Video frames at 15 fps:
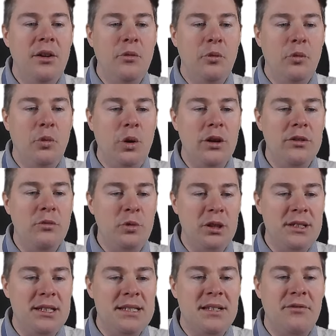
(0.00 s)

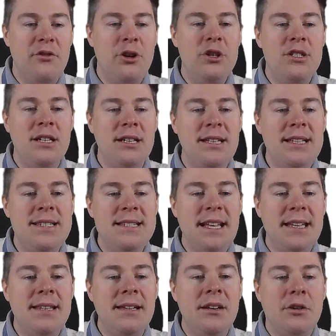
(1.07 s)
What is the version? Is
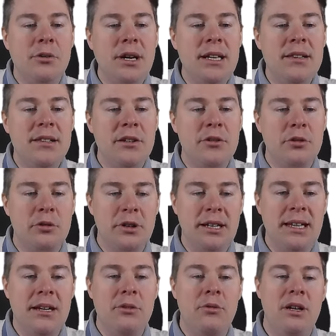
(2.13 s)
that greater or
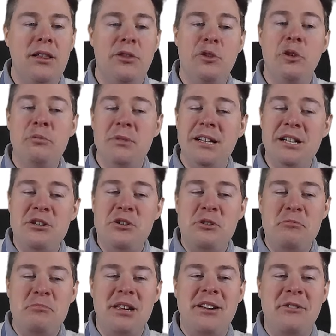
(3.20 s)
equal? Normally it
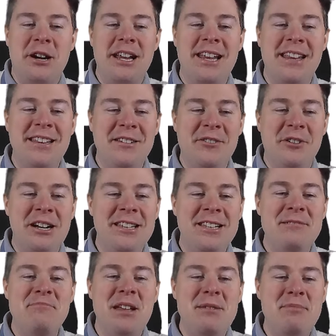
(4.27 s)
shouldn't be
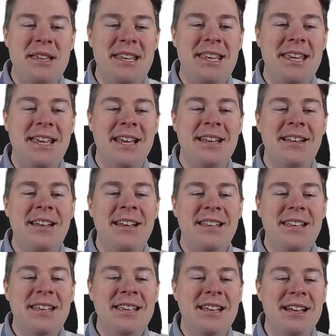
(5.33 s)
greater, maybe
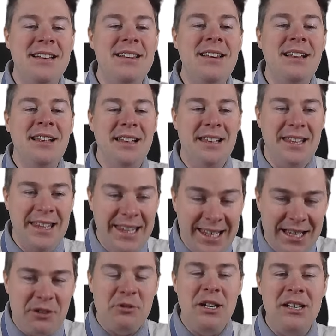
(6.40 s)

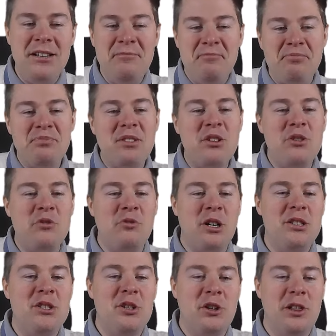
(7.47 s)
equal to
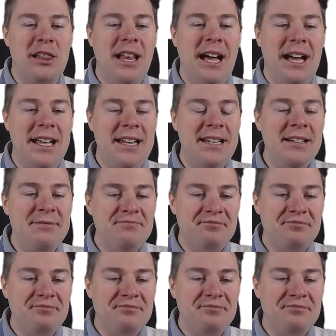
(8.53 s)
what's online.